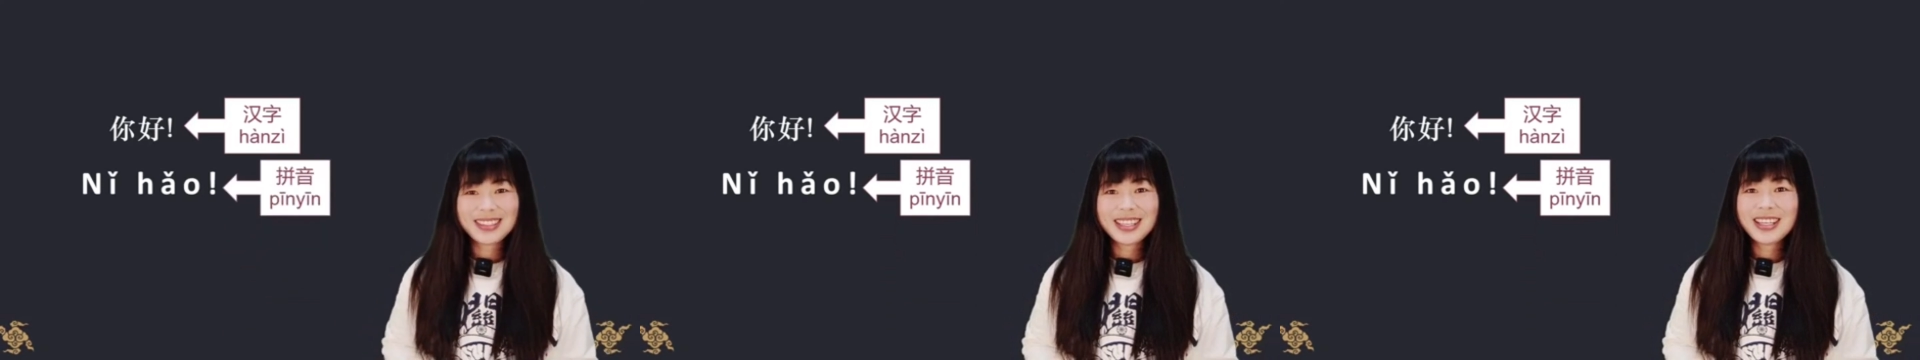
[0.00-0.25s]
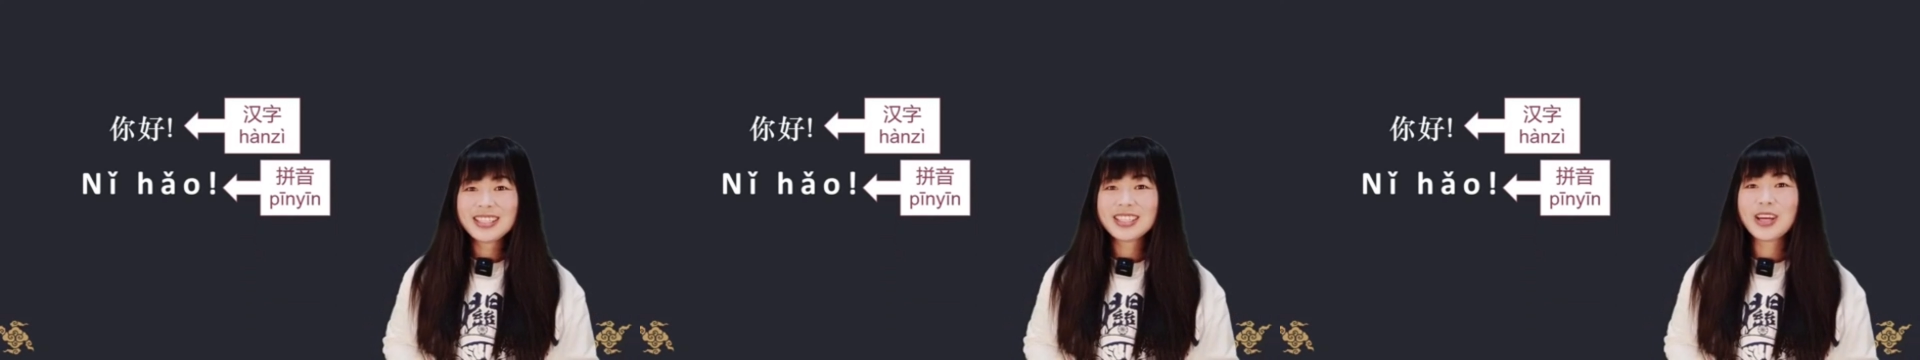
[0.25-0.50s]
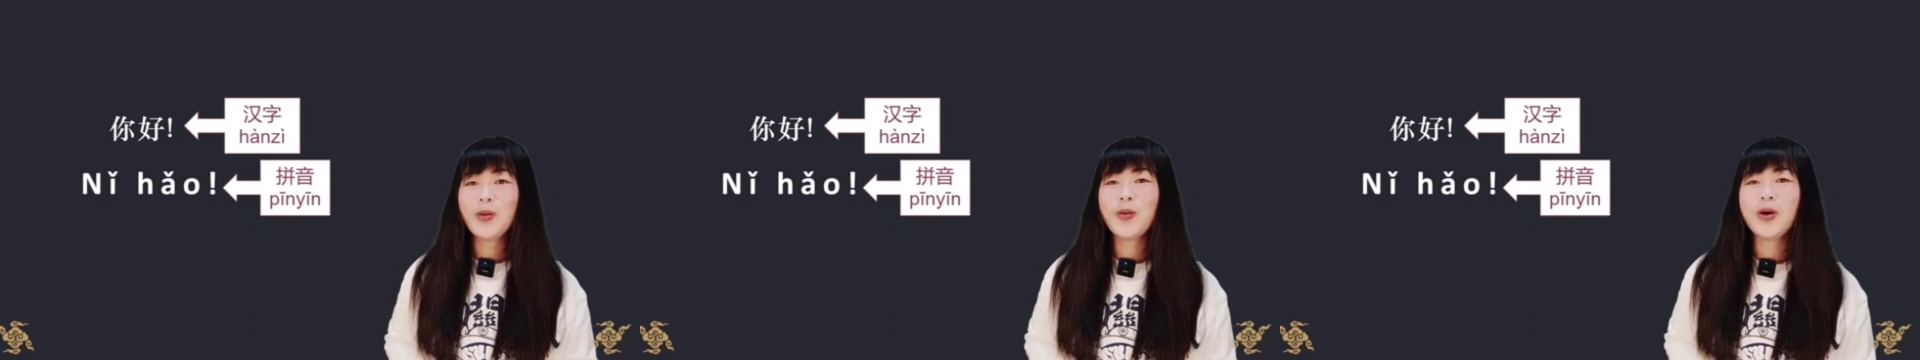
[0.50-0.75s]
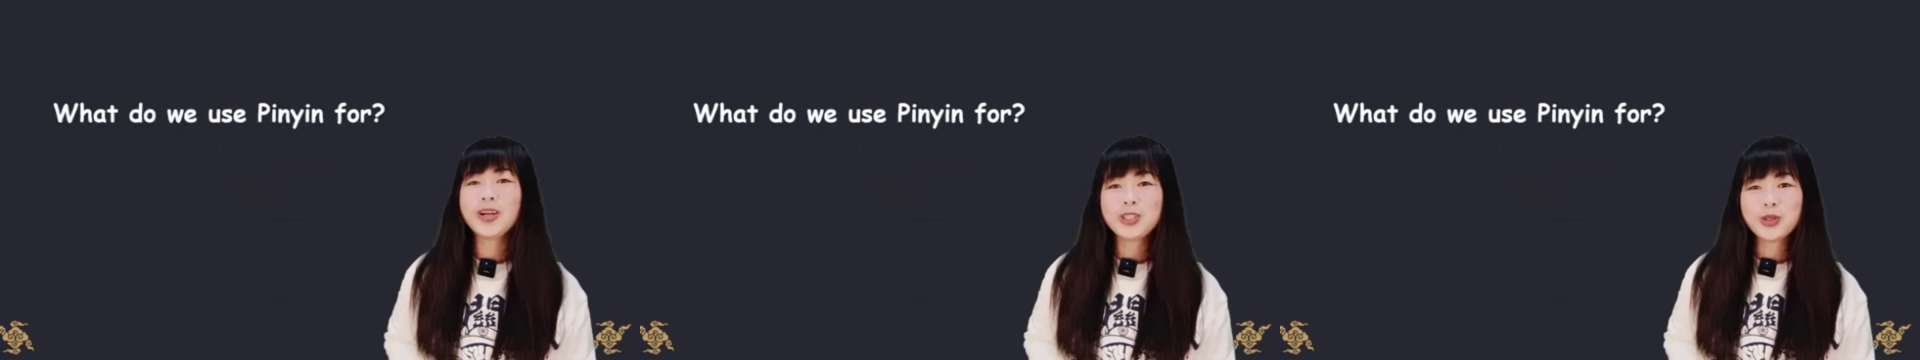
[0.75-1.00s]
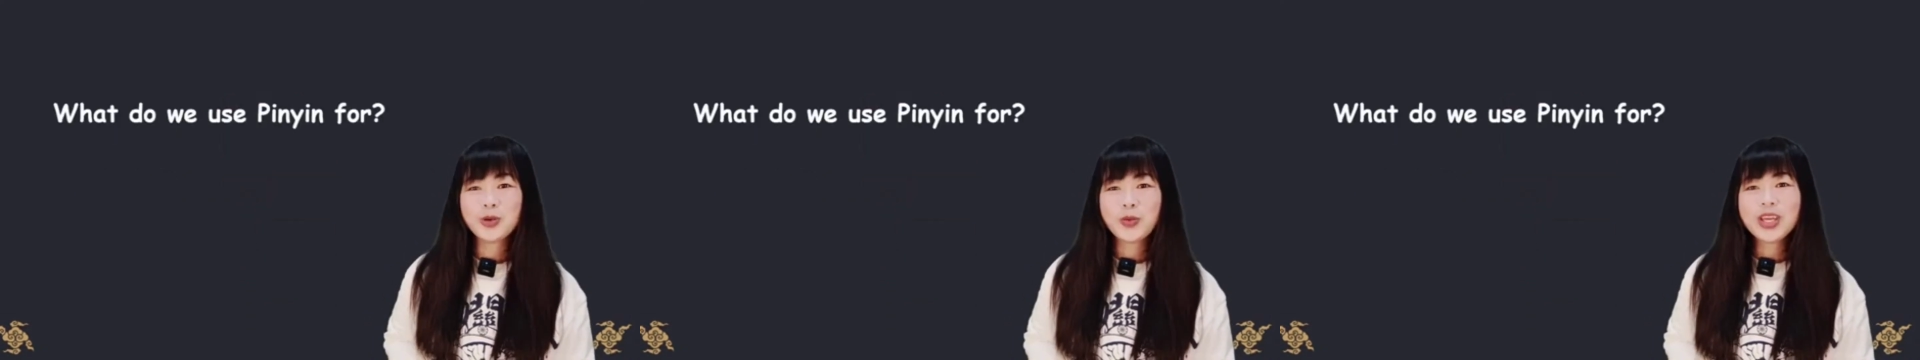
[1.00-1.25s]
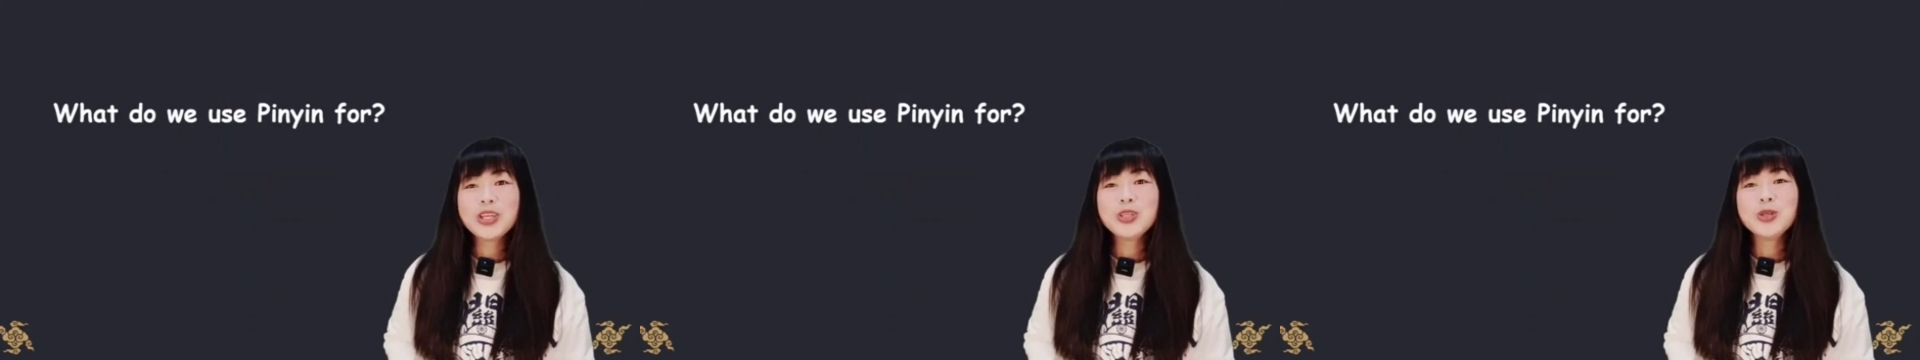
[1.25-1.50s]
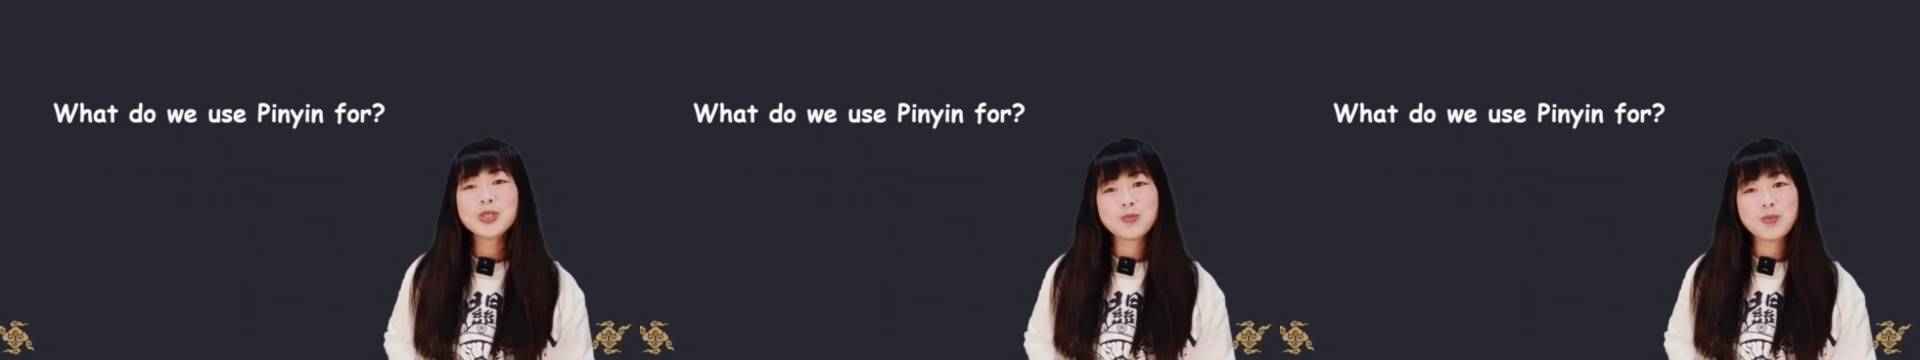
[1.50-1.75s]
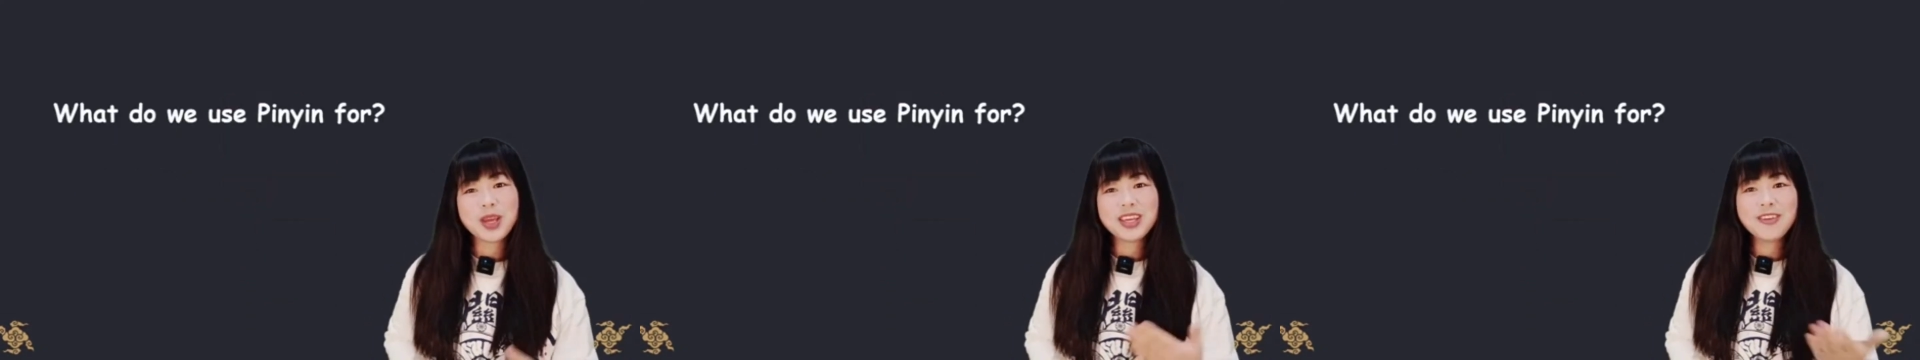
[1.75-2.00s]
So what do we use
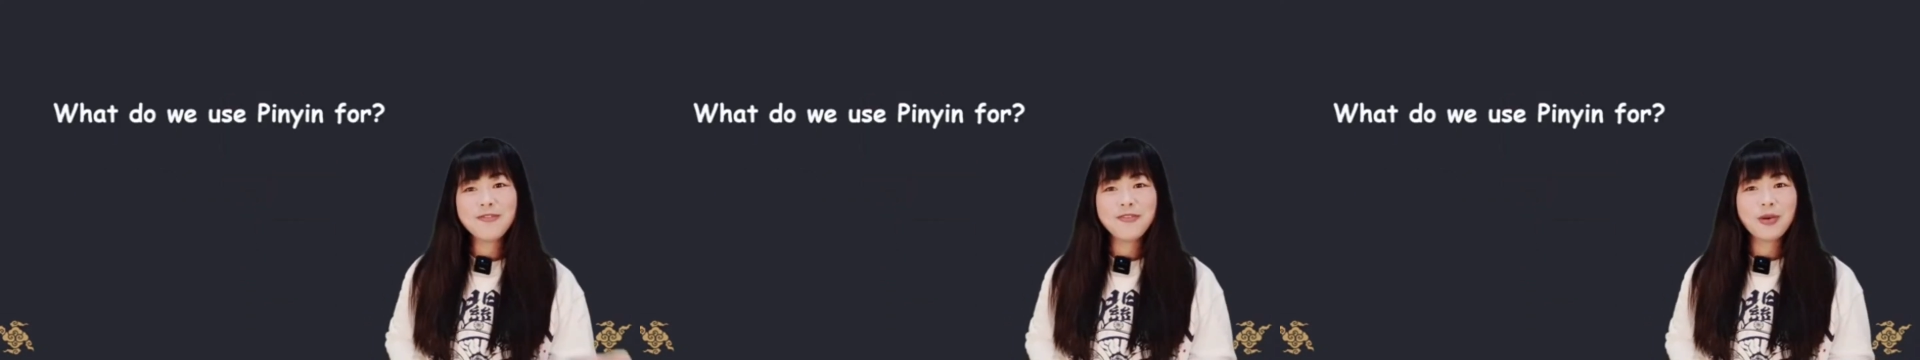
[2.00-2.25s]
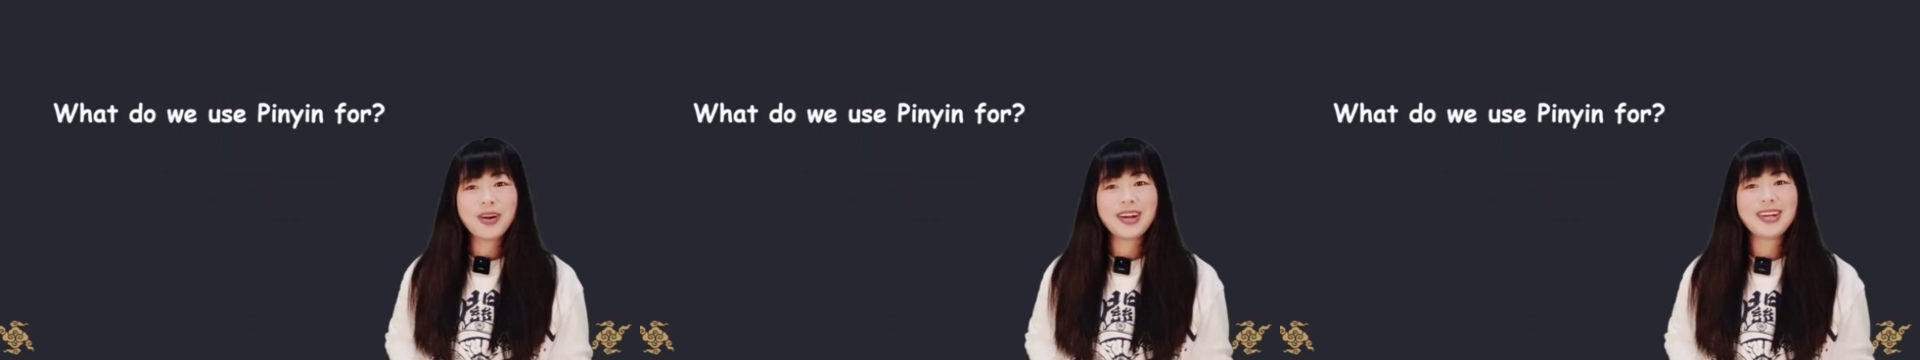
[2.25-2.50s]
pinyin for?